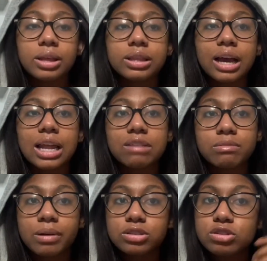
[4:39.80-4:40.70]
thing I love
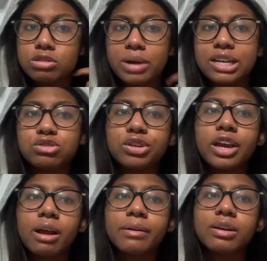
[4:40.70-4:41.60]
about you is the way that you
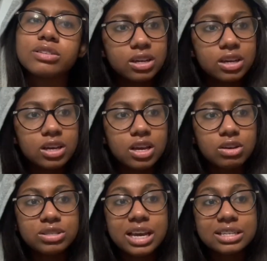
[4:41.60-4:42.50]
carry yourself.
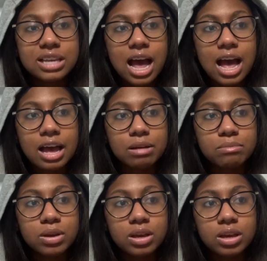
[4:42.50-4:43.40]
You take
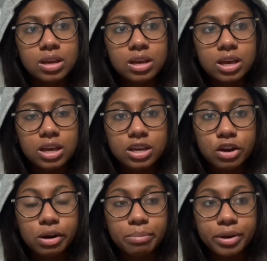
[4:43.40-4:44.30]
time and
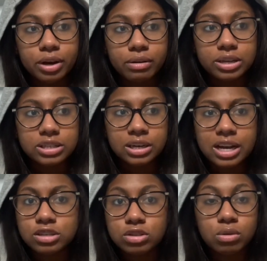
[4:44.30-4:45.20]
your appearance and
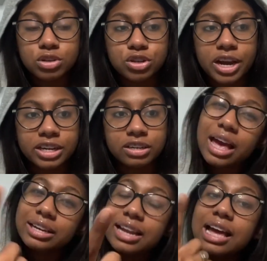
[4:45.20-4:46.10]
that's so attractive.
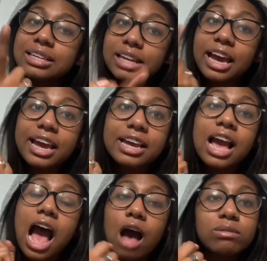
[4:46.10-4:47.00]
Like that day,
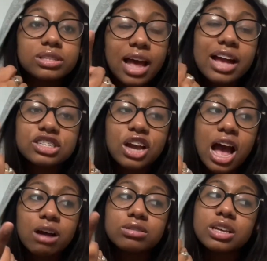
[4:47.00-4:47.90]
I was at your
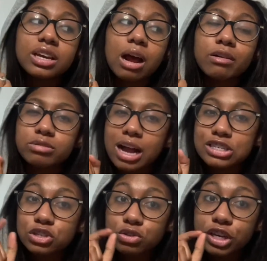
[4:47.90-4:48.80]
house and I was
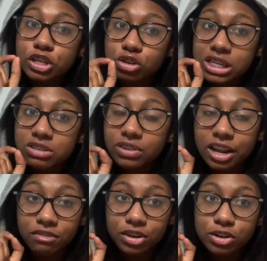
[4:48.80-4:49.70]
watching you get dressed for
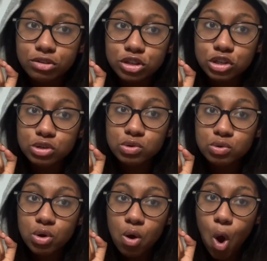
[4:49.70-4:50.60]
that video shoot.
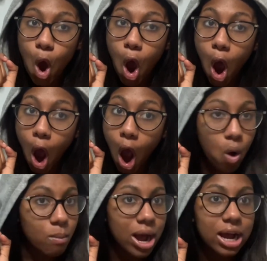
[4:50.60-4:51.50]

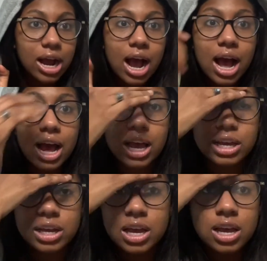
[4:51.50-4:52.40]

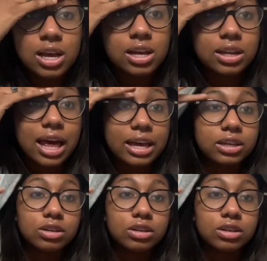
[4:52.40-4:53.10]
Oh like,